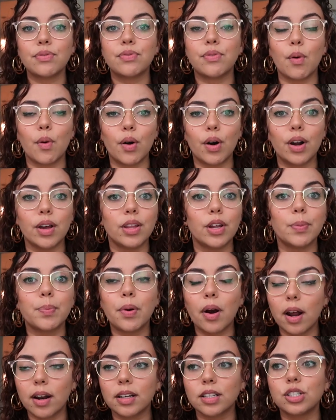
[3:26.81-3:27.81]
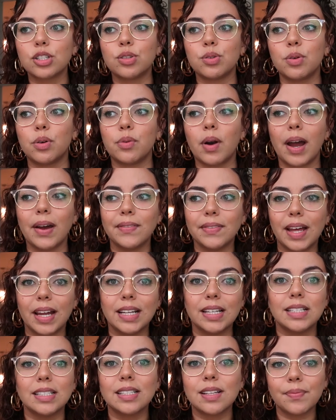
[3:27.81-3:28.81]
for their products to arrive. That
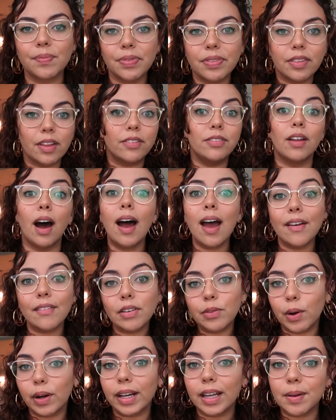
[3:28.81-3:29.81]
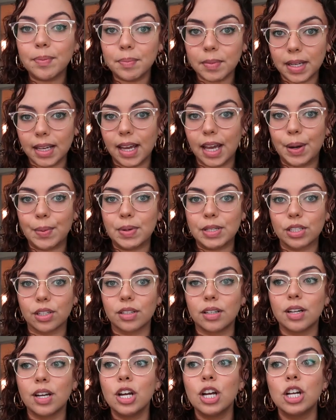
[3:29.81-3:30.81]
is, not everyone can be
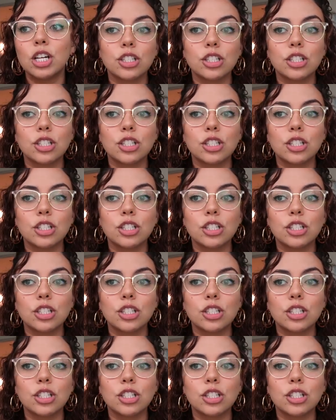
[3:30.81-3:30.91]
Amazon.